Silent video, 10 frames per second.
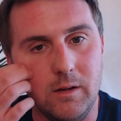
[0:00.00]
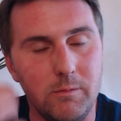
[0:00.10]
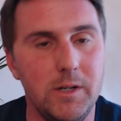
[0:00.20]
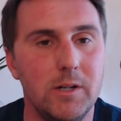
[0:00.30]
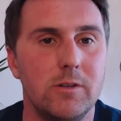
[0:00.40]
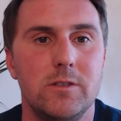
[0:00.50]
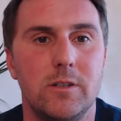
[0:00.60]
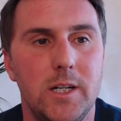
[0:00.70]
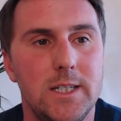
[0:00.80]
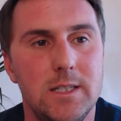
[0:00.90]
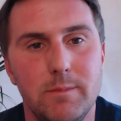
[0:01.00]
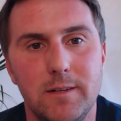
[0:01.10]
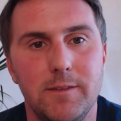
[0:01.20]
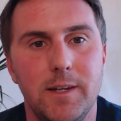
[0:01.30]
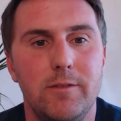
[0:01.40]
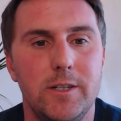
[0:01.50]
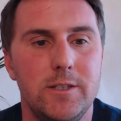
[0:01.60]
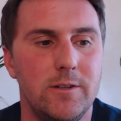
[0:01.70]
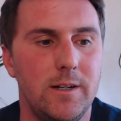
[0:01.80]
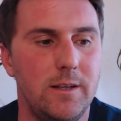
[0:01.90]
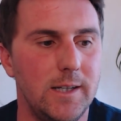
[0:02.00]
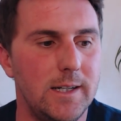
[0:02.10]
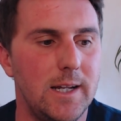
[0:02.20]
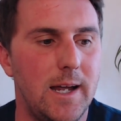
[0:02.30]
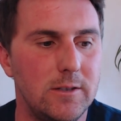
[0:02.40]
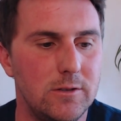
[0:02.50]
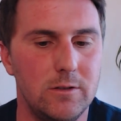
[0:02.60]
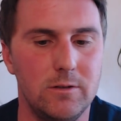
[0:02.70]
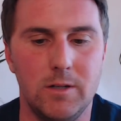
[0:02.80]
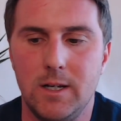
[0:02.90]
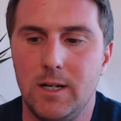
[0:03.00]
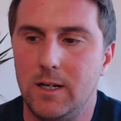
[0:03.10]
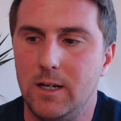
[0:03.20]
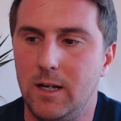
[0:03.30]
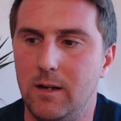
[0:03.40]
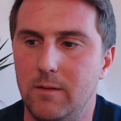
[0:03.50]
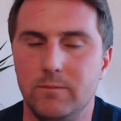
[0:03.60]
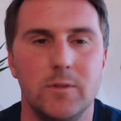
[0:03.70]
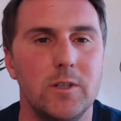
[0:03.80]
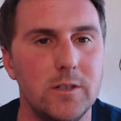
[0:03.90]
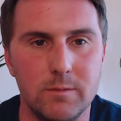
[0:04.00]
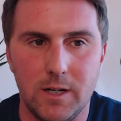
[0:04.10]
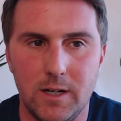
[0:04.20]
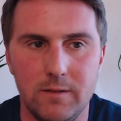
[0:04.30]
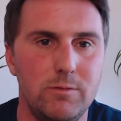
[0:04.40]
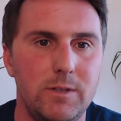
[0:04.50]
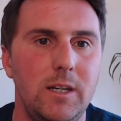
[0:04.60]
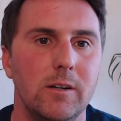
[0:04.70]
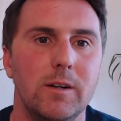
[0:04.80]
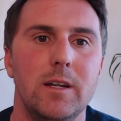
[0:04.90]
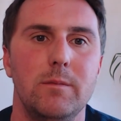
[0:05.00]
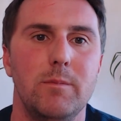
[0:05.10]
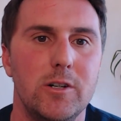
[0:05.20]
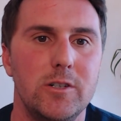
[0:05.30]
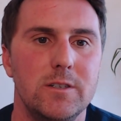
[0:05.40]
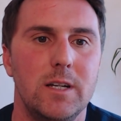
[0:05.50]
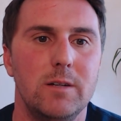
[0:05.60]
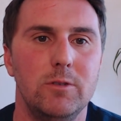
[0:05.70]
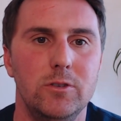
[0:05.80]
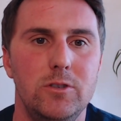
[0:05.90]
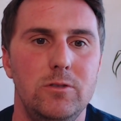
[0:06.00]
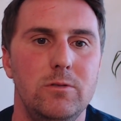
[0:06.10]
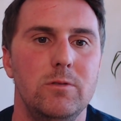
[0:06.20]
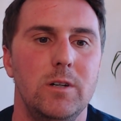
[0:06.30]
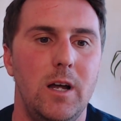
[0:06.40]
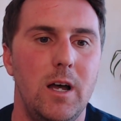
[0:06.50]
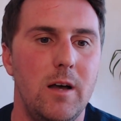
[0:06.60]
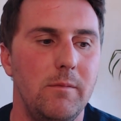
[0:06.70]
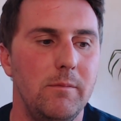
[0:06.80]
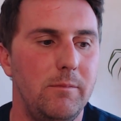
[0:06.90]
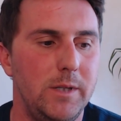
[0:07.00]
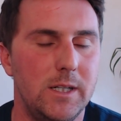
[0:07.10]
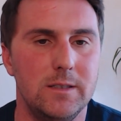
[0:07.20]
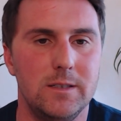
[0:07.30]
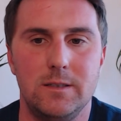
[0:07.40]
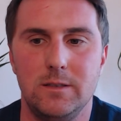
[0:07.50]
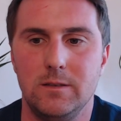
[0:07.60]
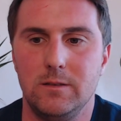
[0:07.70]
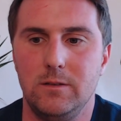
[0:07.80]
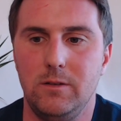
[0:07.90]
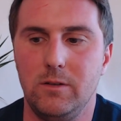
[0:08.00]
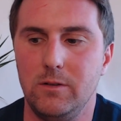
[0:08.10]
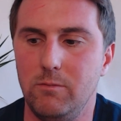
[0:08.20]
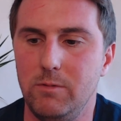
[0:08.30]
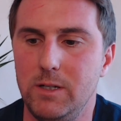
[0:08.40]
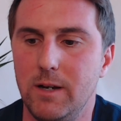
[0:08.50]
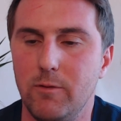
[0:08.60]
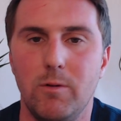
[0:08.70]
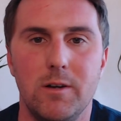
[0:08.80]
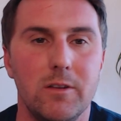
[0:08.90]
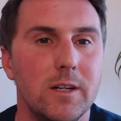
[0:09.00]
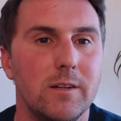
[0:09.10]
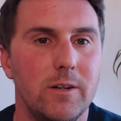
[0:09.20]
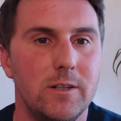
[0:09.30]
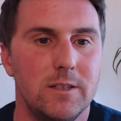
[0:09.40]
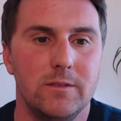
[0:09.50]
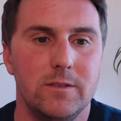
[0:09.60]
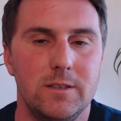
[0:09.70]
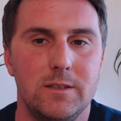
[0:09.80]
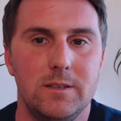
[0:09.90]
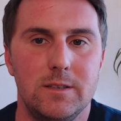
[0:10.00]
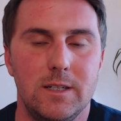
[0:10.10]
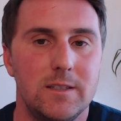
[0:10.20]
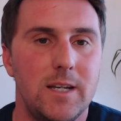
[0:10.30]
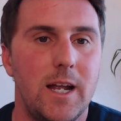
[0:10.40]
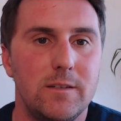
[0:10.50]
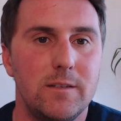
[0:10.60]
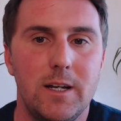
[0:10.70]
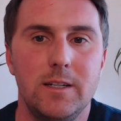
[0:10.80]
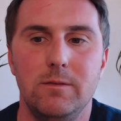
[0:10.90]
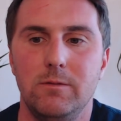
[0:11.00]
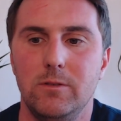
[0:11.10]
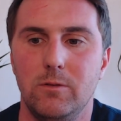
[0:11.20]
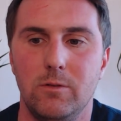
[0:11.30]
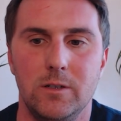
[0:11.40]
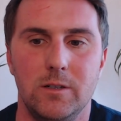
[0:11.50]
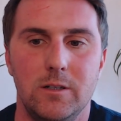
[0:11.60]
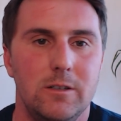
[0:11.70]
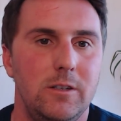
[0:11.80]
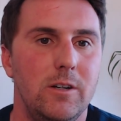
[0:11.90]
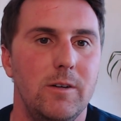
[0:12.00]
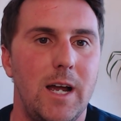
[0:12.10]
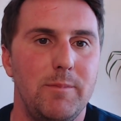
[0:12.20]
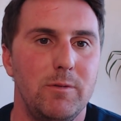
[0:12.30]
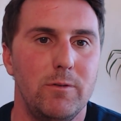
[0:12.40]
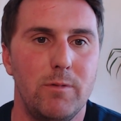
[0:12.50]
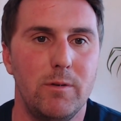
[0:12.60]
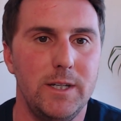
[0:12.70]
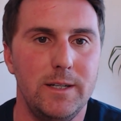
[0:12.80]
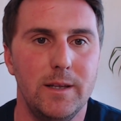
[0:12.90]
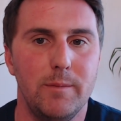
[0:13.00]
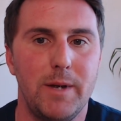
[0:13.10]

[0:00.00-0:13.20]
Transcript: we don't use a crazy amount of leverage or anything like that. So there's some kind of tweaking around the margins that we'll do because we never want to think of ourselves as satisfied or happy with what we did in the